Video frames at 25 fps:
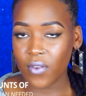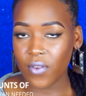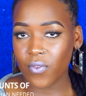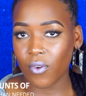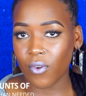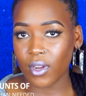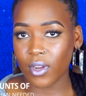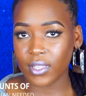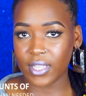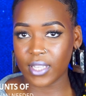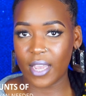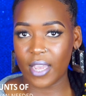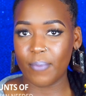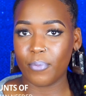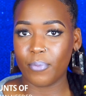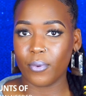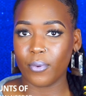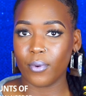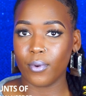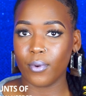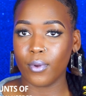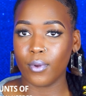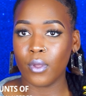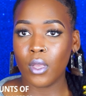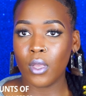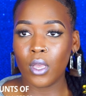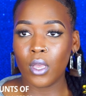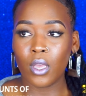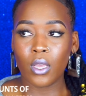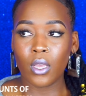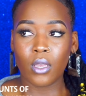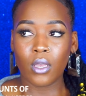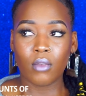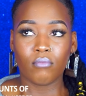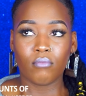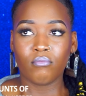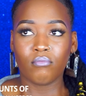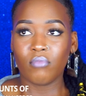For example,
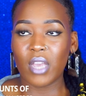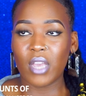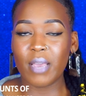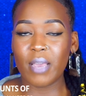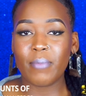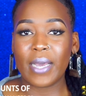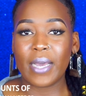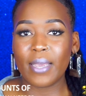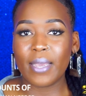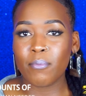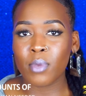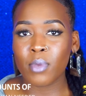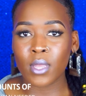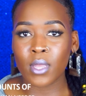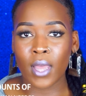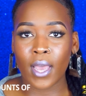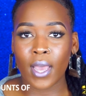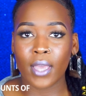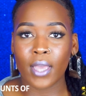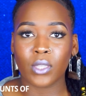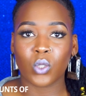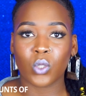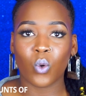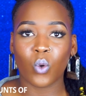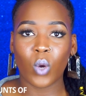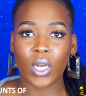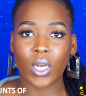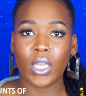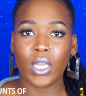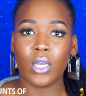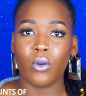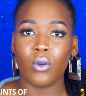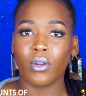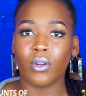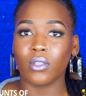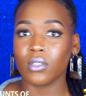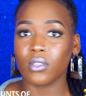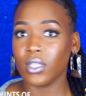it might be like
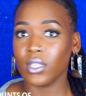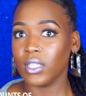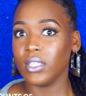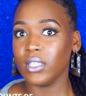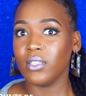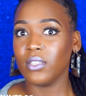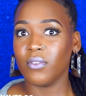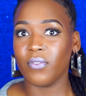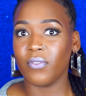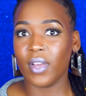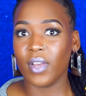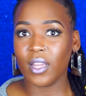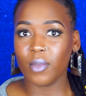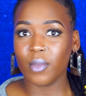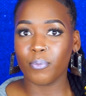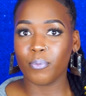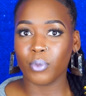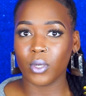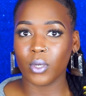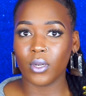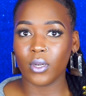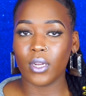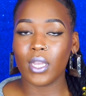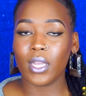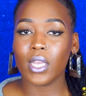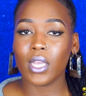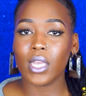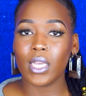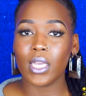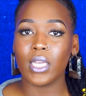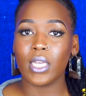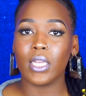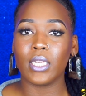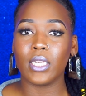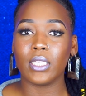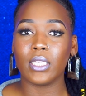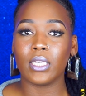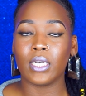20 or 30 developer
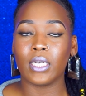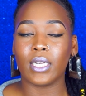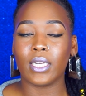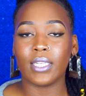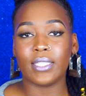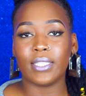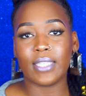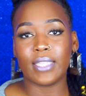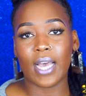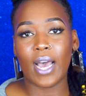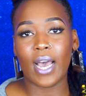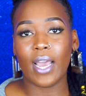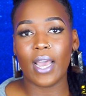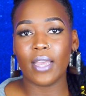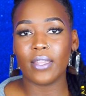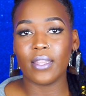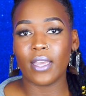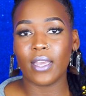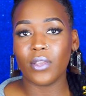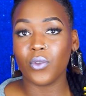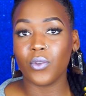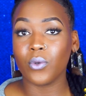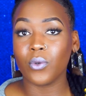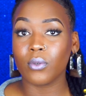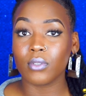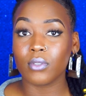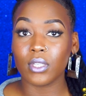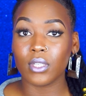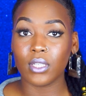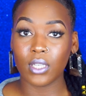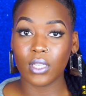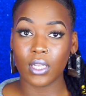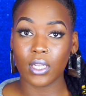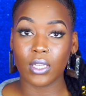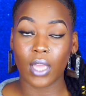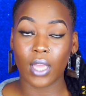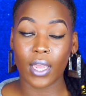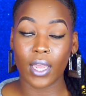in a dye that you only
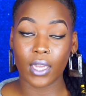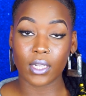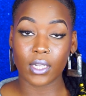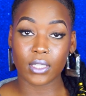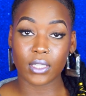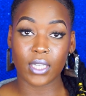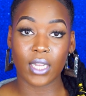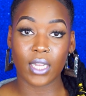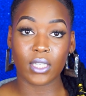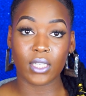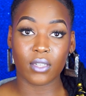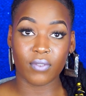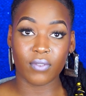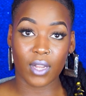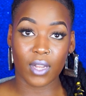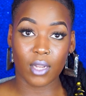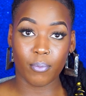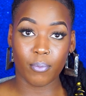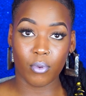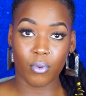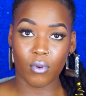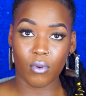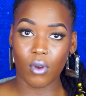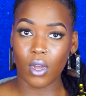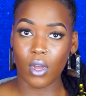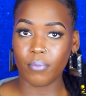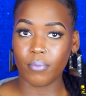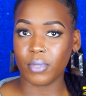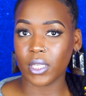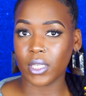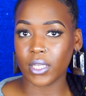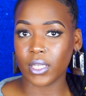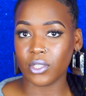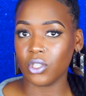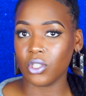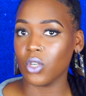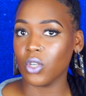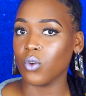need like a 10 developer on
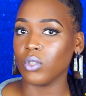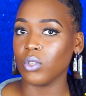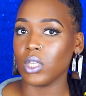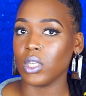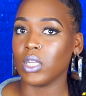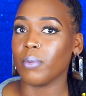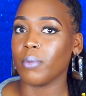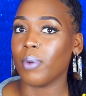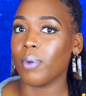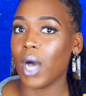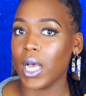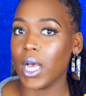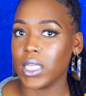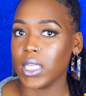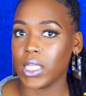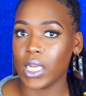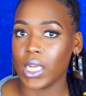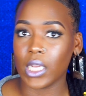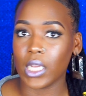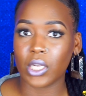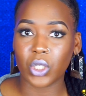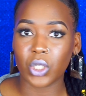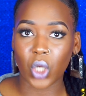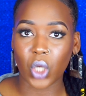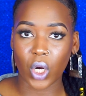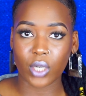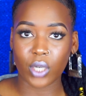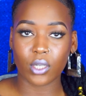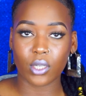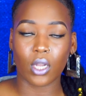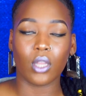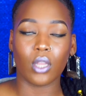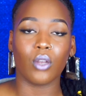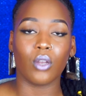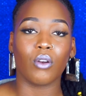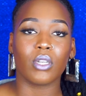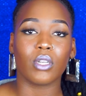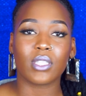because you're only depositing a dark
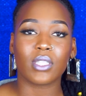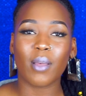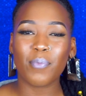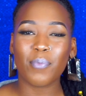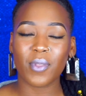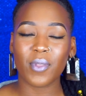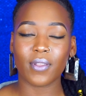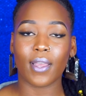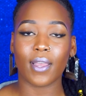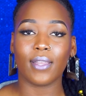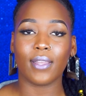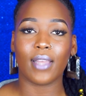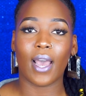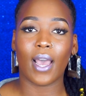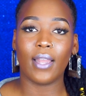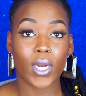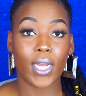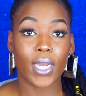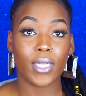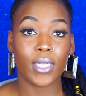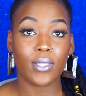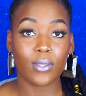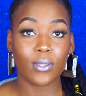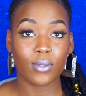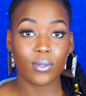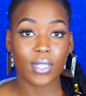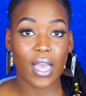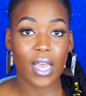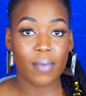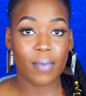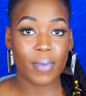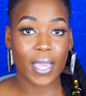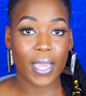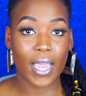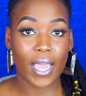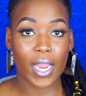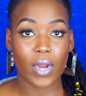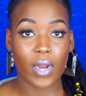color or something like that. When I do dye
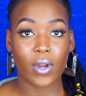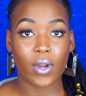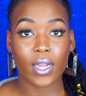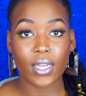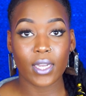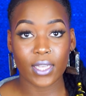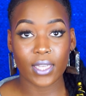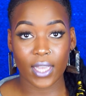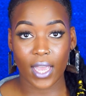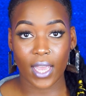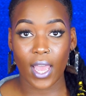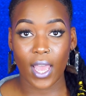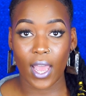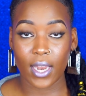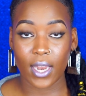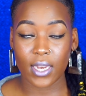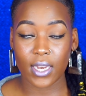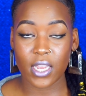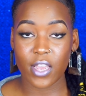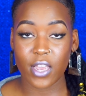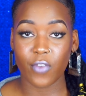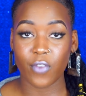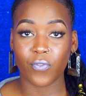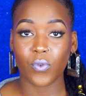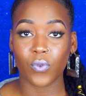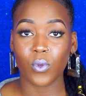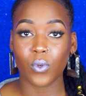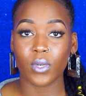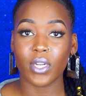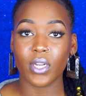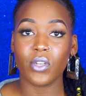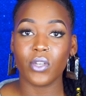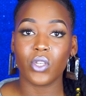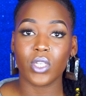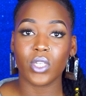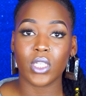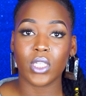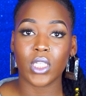my hair again, if you're
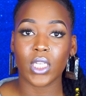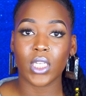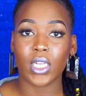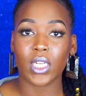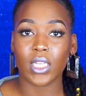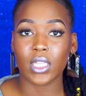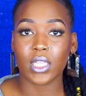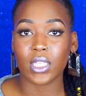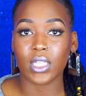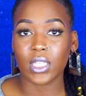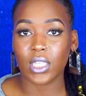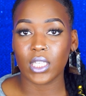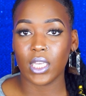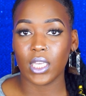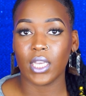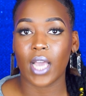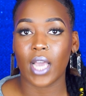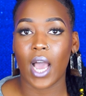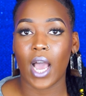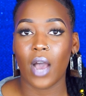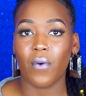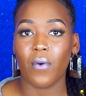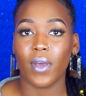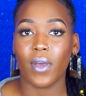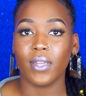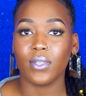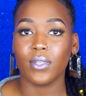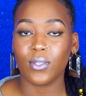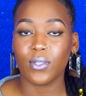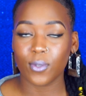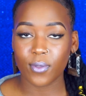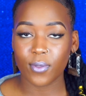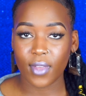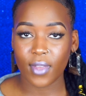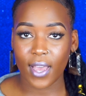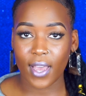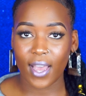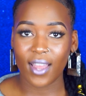interested in seeing how I
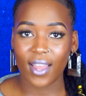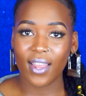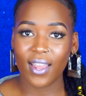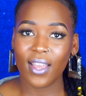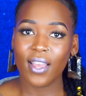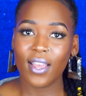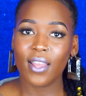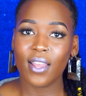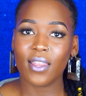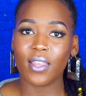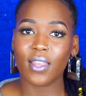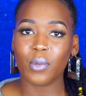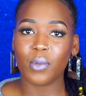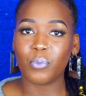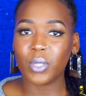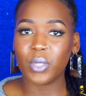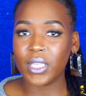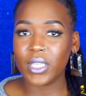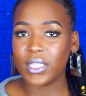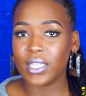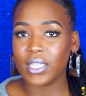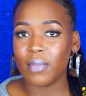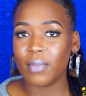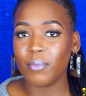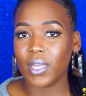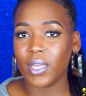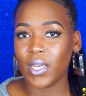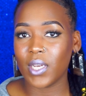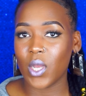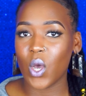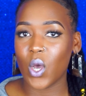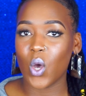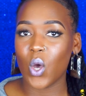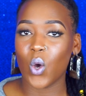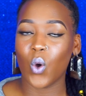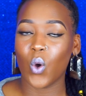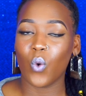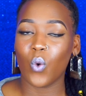do that, then please let me
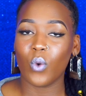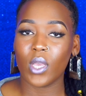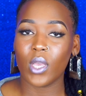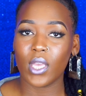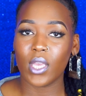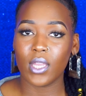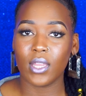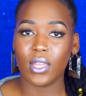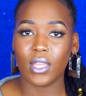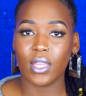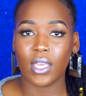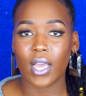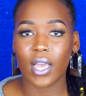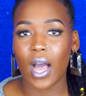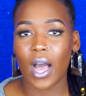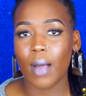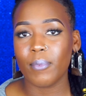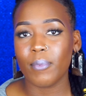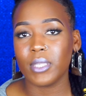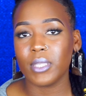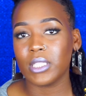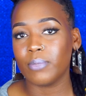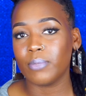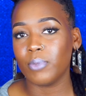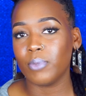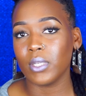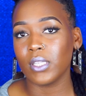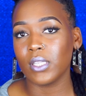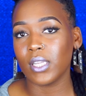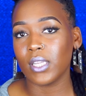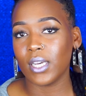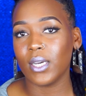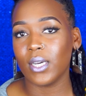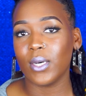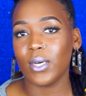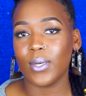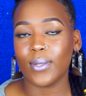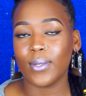know in the comments
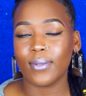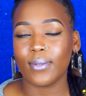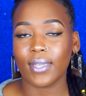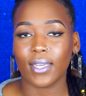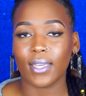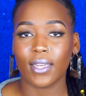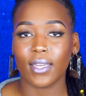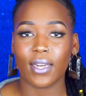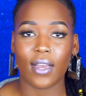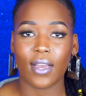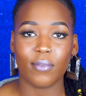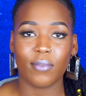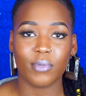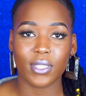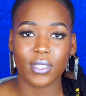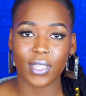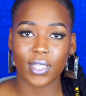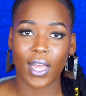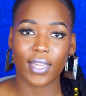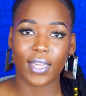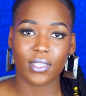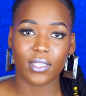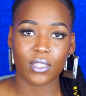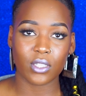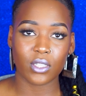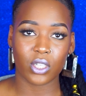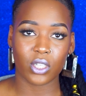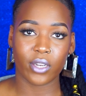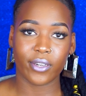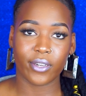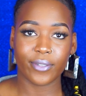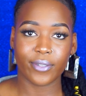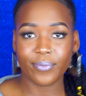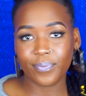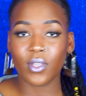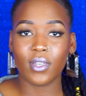below and I'll be glad to share.